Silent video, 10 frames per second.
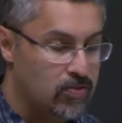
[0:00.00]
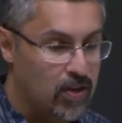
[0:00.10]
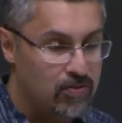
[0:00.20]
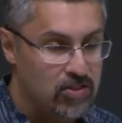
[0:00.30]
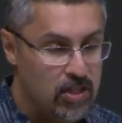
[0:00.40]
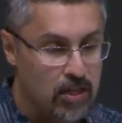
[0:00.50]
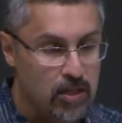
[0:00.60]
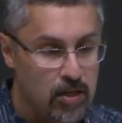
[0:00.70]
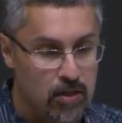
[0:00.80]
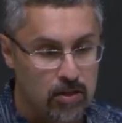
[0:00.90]
five to 10
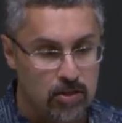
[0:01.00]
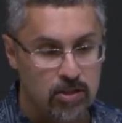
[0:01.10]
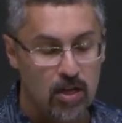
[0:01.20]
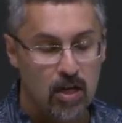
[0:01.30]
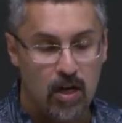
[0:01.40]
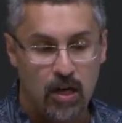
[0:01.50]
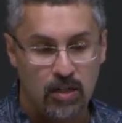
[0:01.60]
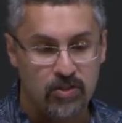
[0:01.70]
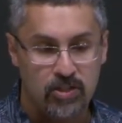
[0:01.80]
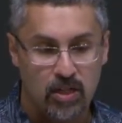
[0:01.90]
years, all
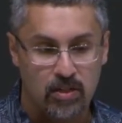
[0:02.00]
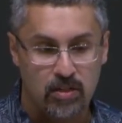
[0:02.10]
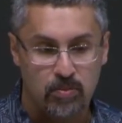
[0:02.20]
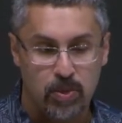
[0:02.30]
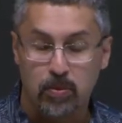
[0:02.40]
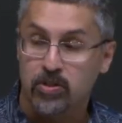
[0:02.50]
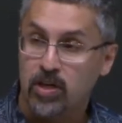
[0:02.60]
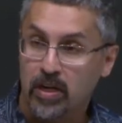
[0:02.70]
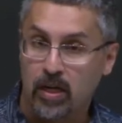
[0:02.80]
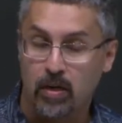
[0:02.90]
of a sudden people are
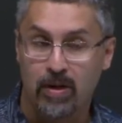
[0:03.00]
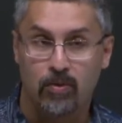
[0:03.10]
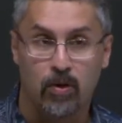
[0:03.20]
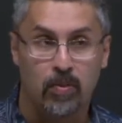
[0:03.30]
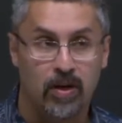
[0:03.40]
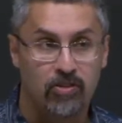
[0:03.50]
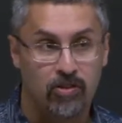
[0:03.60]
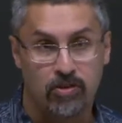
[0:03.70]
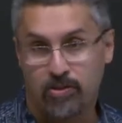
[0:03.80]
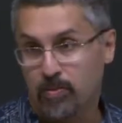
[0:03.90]
talking about robots
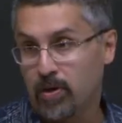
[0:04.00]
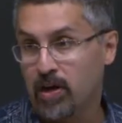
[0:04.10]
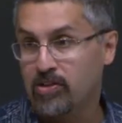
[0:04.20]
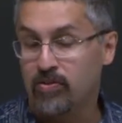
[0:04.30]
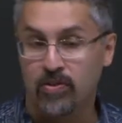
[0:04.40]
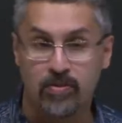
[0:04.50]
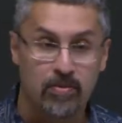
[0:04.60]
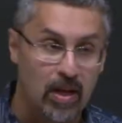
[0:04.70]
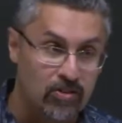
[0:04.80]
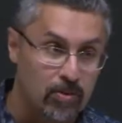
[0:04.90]
in some positive
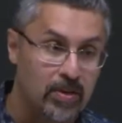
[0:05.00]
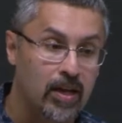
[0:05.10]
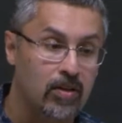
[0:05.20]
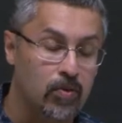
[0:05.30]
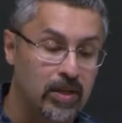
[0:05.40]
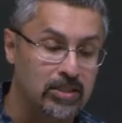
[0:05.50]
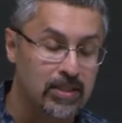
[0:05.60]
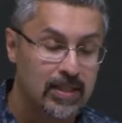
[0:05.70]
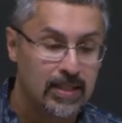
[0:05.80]
and some negative ways.